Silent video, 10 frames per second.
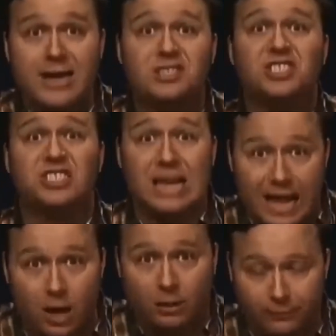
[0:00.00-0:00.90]

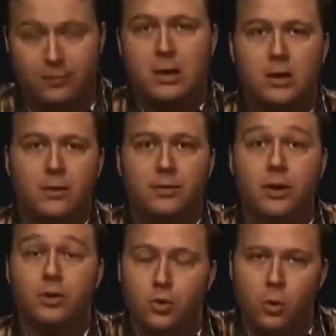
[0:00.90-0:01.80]
itself
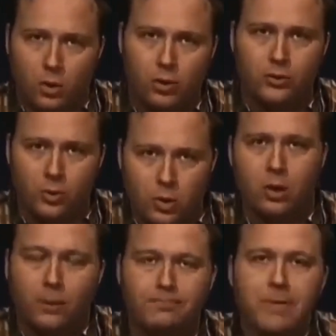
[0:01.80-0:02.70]
the New World
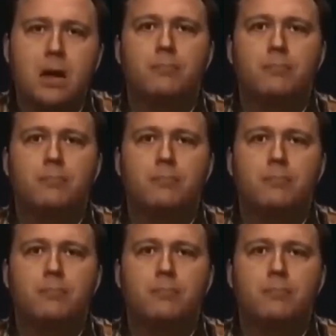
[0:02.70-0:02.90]
Order,